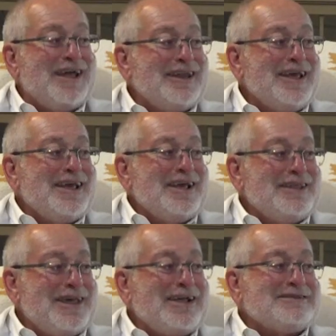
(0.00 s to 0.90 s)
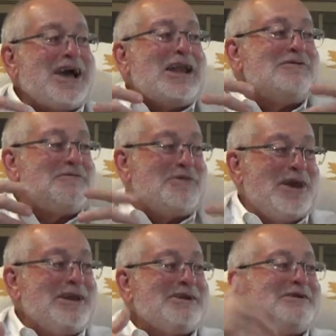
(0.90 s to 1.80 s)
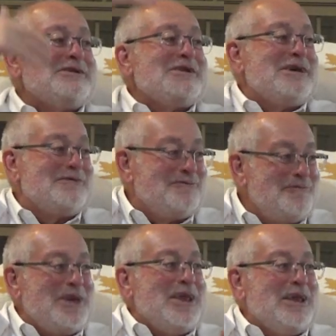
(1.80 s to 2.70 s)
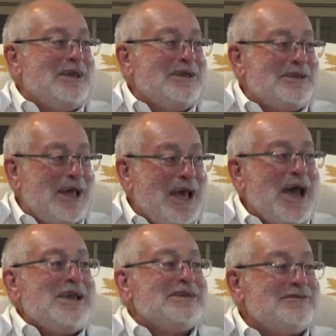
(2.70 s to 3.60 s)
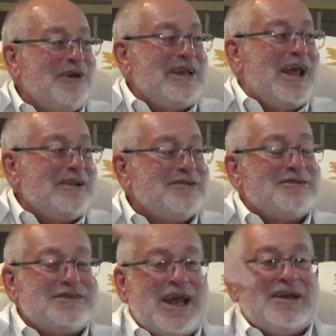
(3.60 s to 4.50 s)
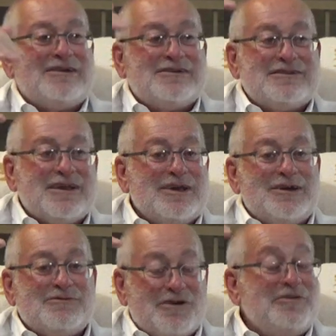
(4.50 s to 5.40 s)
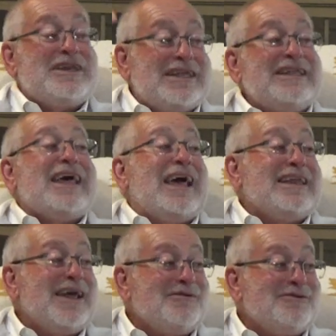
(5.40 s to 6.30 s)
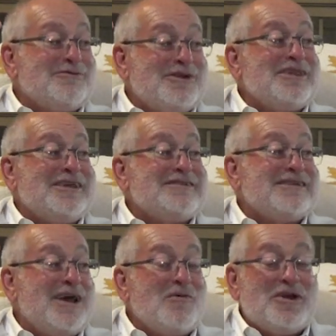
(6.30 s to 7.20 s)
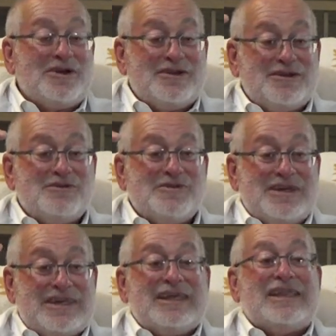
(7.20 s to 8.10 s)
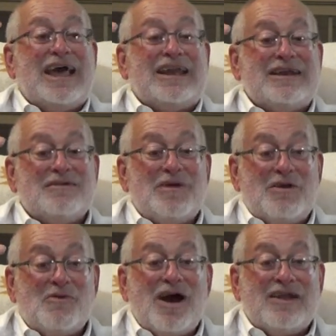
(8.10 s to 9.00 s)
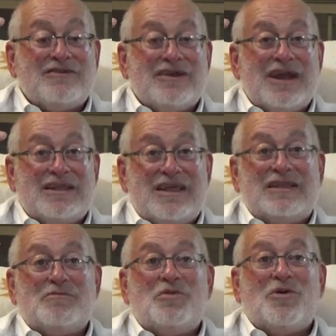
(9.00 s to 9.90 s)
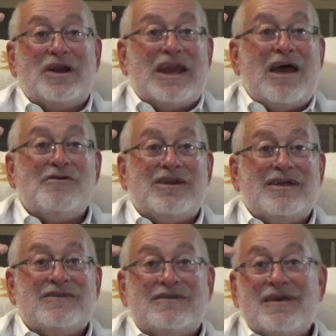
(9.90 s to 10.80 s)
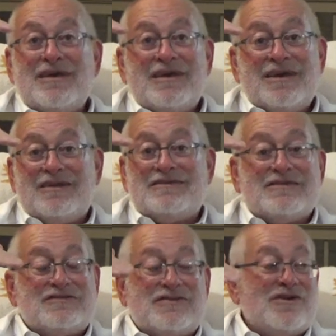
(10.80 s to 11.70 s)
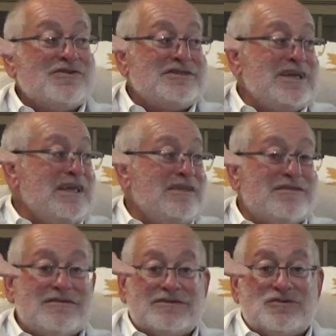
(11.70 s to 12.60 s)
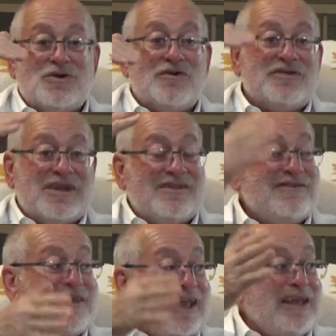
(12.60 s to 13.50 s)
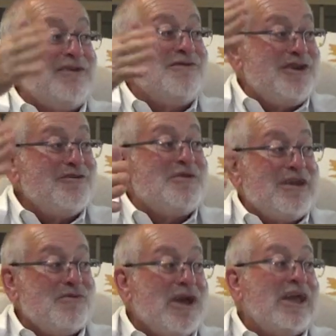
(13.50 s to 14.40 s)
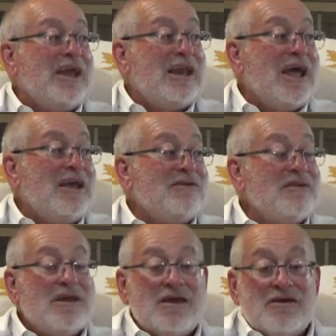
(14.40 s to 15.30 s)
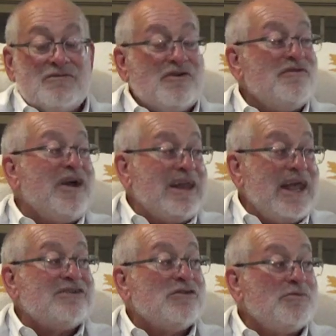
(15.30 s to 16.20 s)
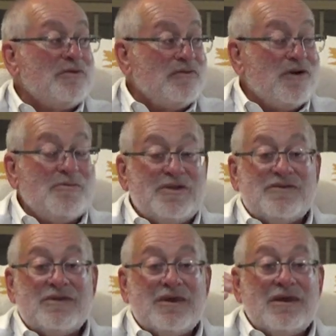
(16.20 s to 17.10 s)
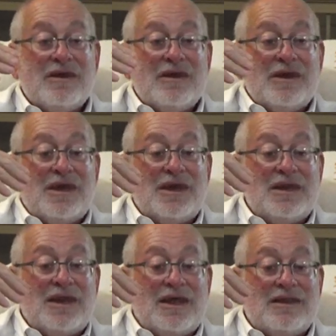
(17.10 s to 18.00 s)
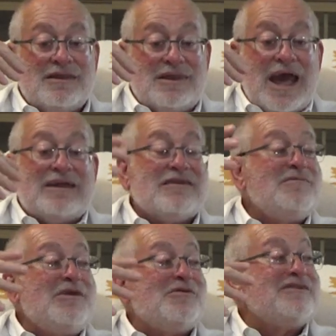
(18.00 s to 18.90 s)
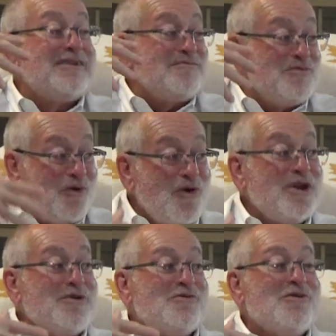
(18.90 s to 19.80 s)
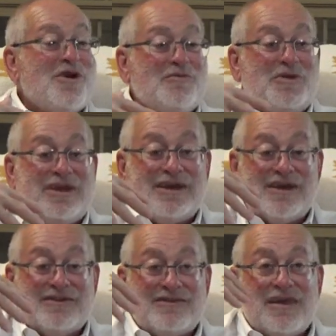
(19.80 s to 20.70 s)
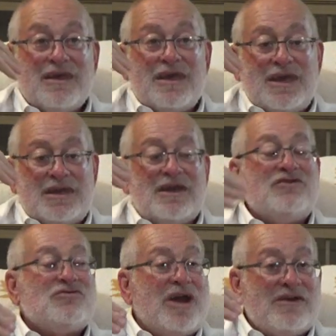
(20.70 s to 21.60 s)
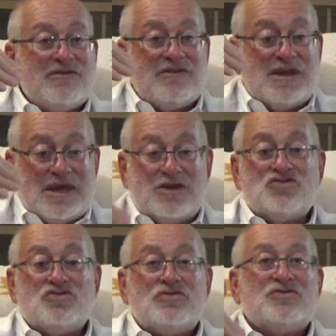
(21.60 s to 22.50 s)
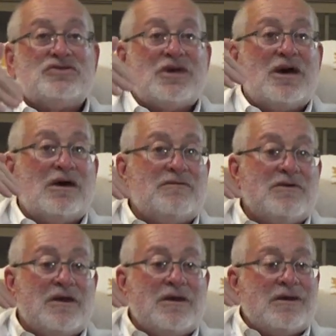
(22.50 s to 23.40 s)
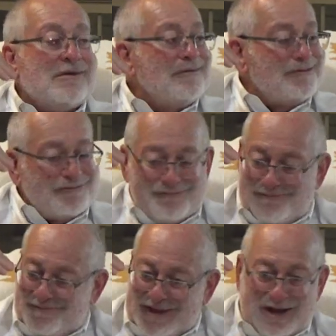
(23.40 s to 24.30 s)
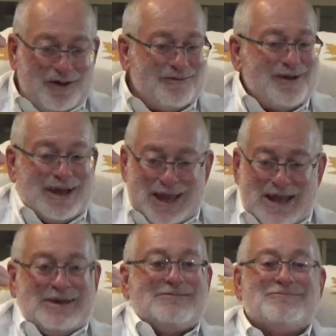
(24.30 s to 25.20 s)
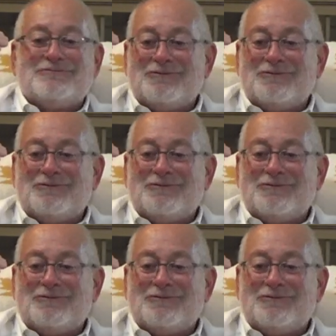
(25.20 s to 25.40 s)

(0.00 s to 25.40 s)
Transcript: that that's kind of a pinnacle of being the highest financial standards. When we did that, that was one of the things that I wanted to do. We did that under my watch, and I think that for it now and its it's his 13th or 12th consecutive year being recognized for financial performance. And that to me was an important award because it addressed the issues of, you know, again,